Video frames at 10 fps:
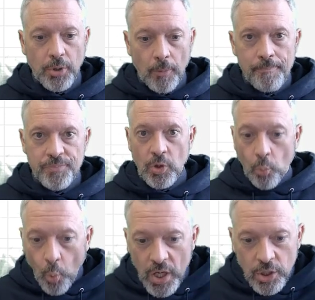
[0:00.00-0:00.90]
about
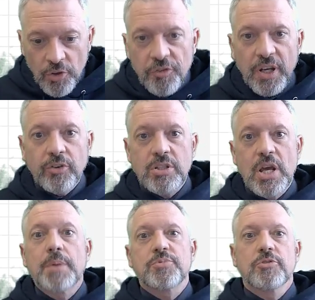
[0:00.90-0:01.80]
what your favorite
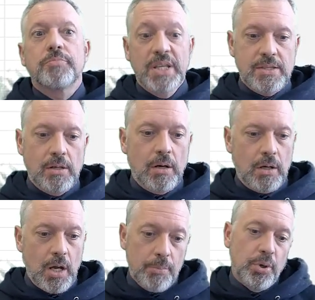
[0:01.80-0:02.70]
types of pizza
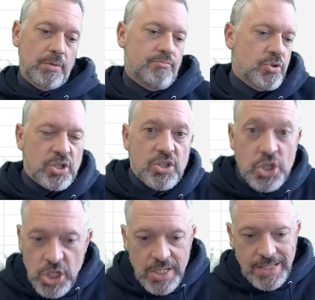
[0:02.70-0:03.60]
are. I put just
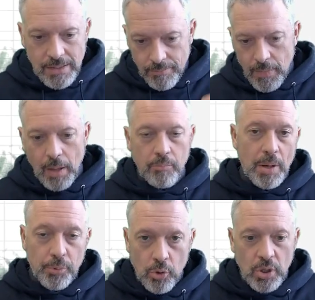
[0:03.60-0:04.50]
cheese,
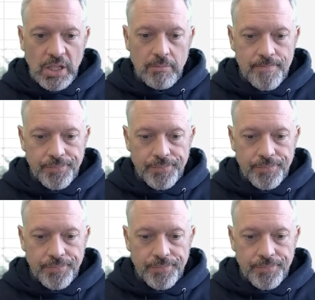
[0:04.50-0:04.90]
pepperoni,